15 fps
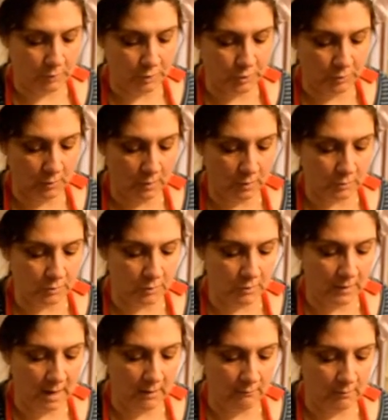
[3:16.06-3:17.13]
sure it'll
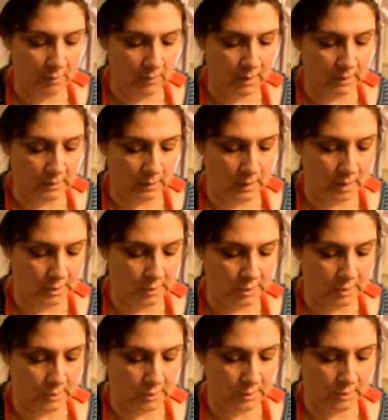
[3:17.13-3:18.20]
turn out really
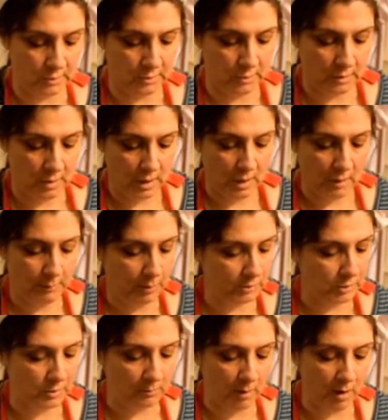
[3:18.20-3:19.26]
delicious.
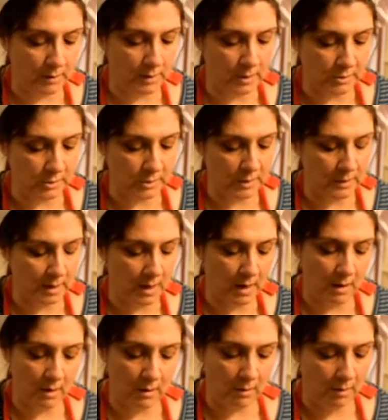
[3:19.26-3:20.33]
Put some onions in
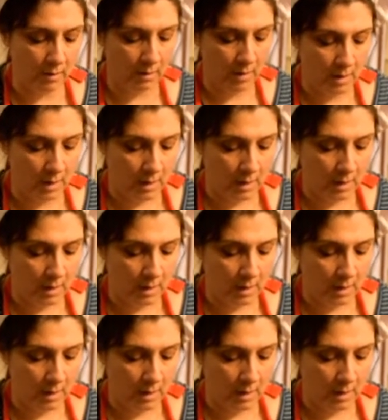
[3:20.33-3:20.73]
there.